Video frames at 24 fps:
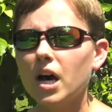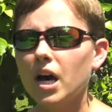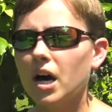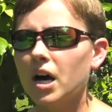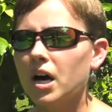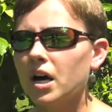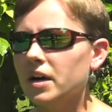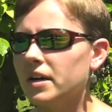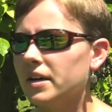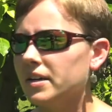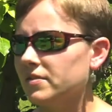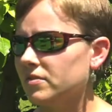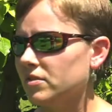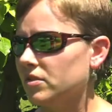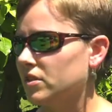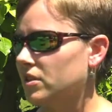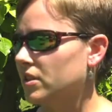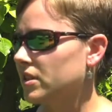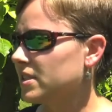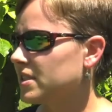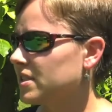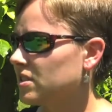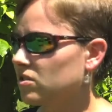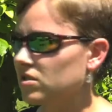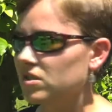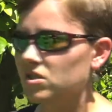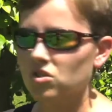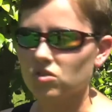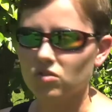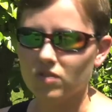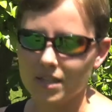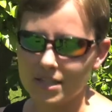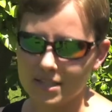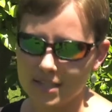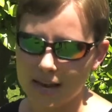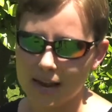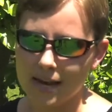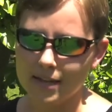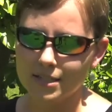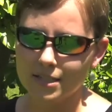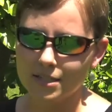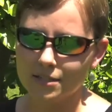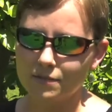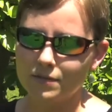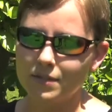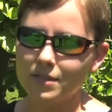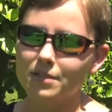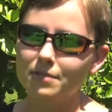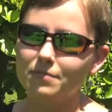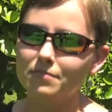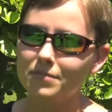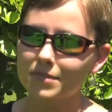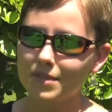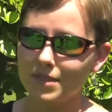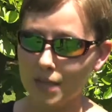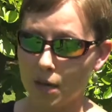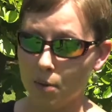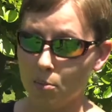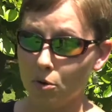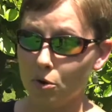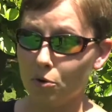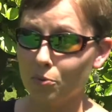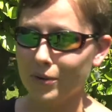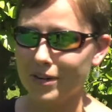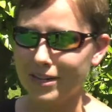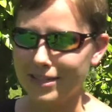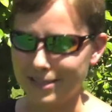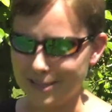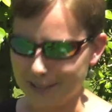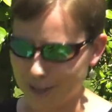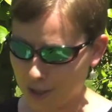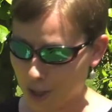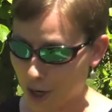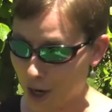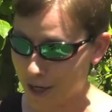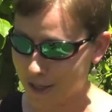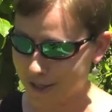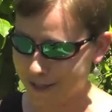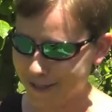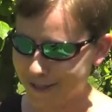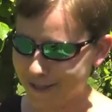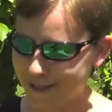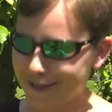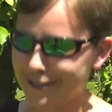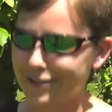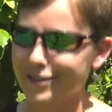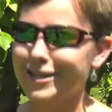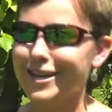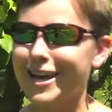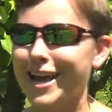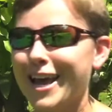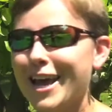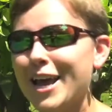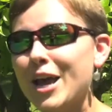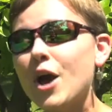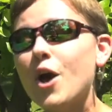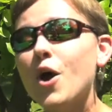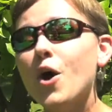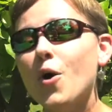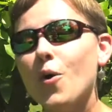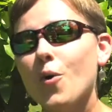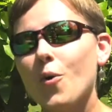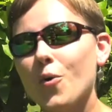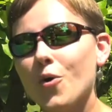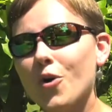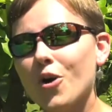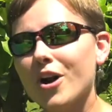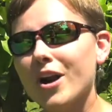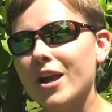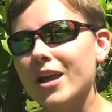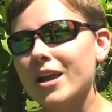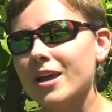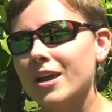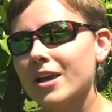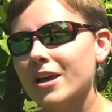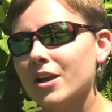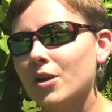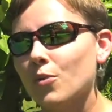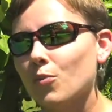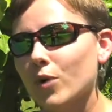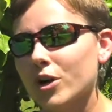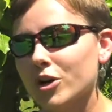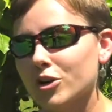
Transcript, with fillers: Uh, the psyllids are less active in summer when it's as hot as it is today or in